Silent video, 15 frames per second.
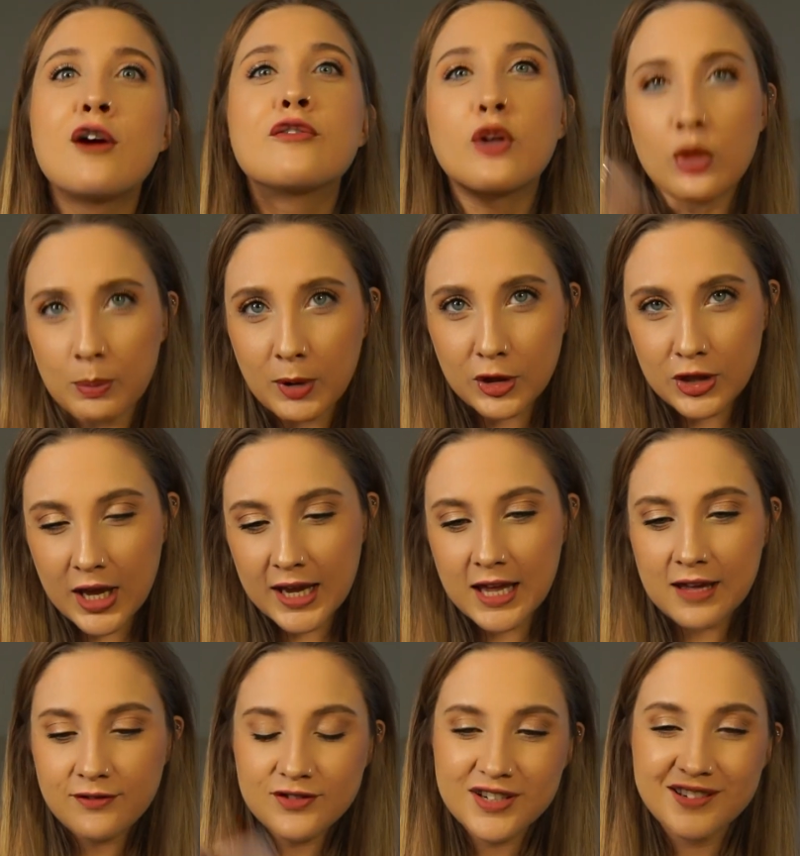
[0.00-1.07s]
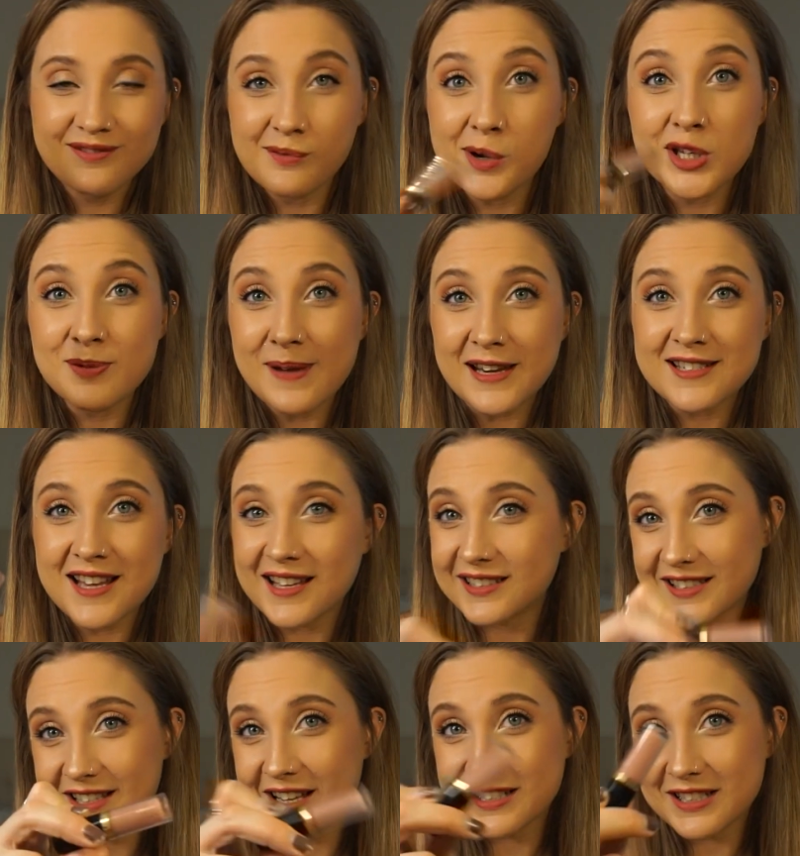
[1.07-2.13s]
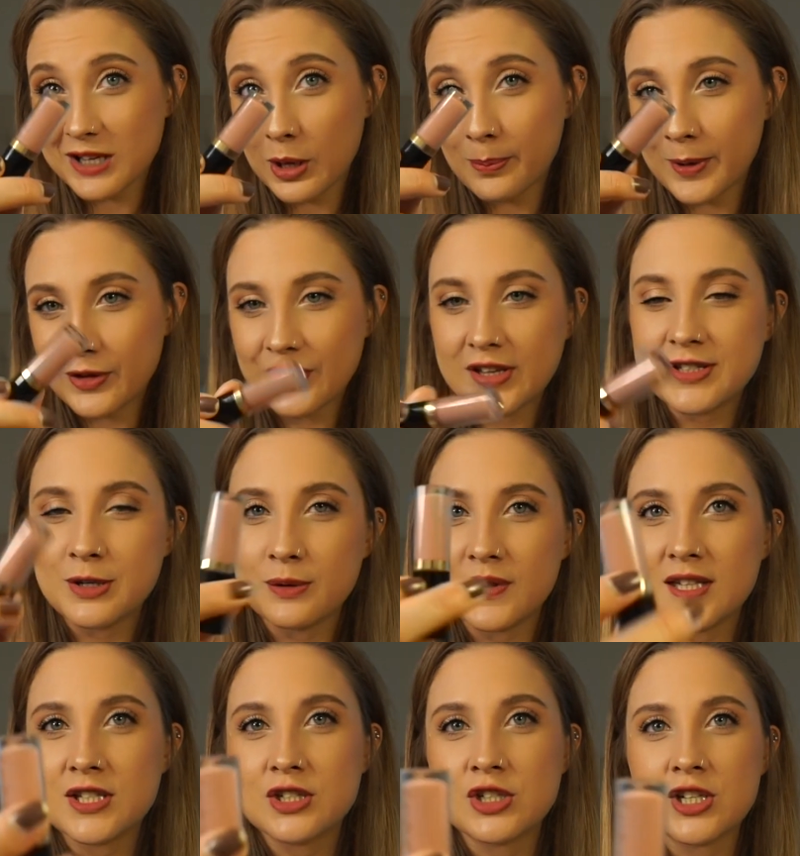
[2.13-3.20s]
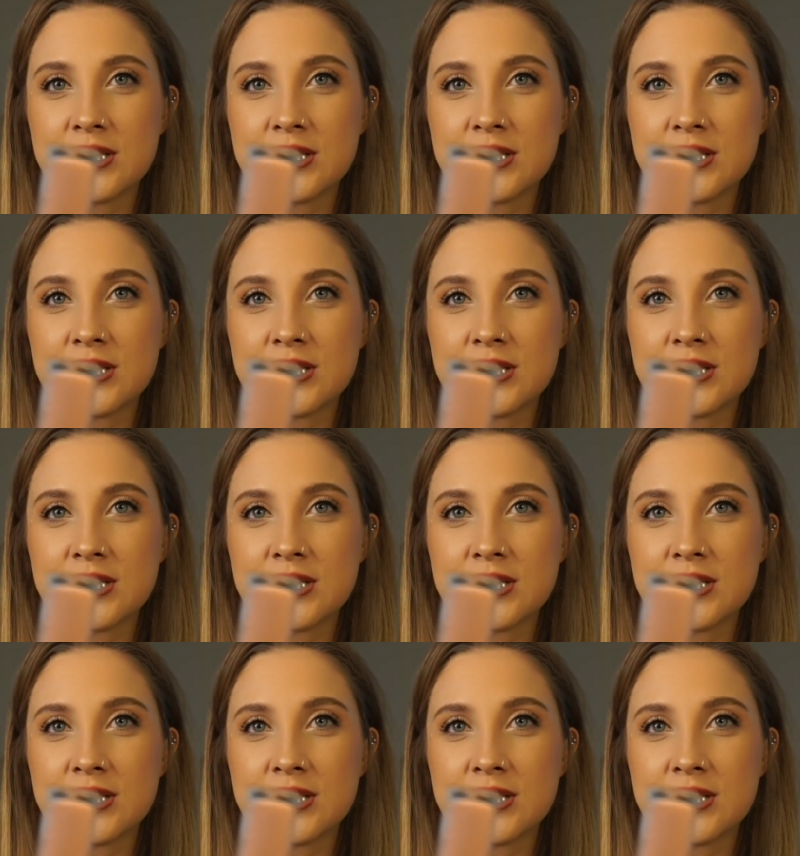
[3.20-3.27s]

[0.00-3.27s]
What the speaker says: for the birthday gift, which makes sense because it's called Birthday Suit. And this is